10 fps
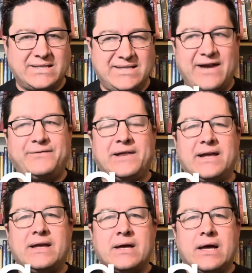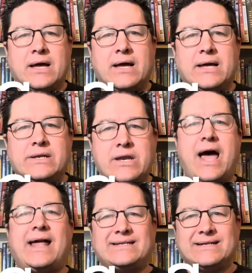Definitely
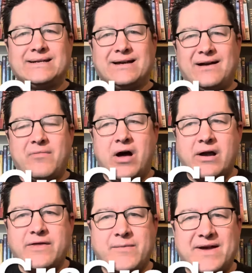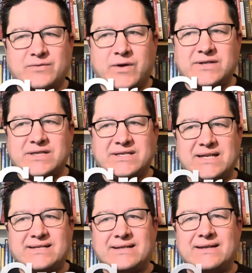not among the best ones of the
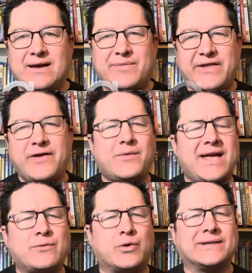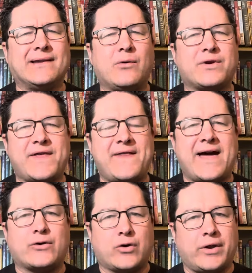season, but I think we had one lower than
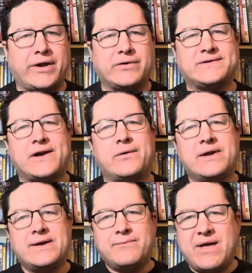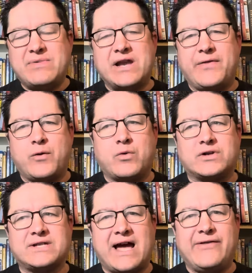that earlier, so maybe not the
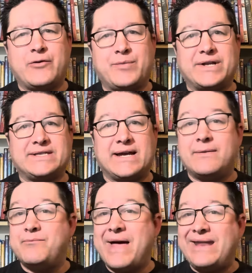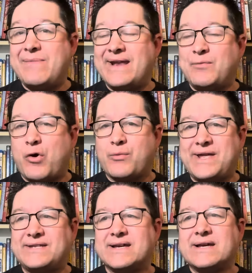worst either. But many, many more
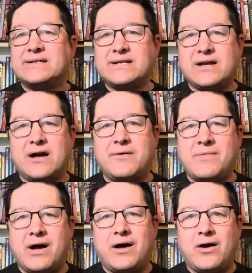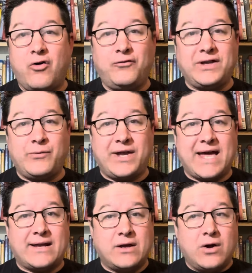weeks to come. Hopefully we
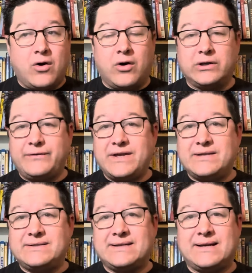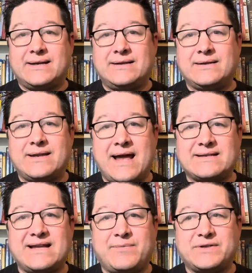get all of these
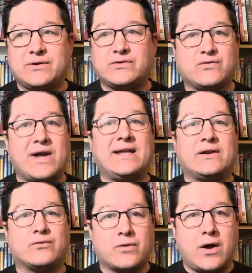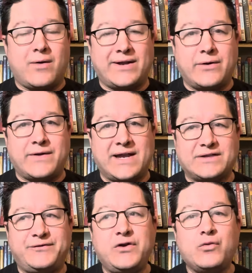next episodes right in a row. I know the
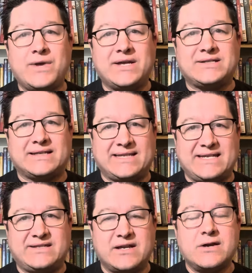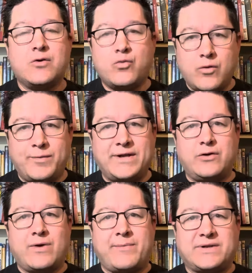next few weeks, at least, will be
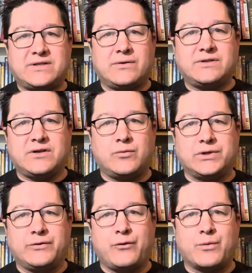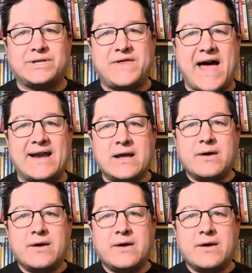new episodes. So we'll look forward to that.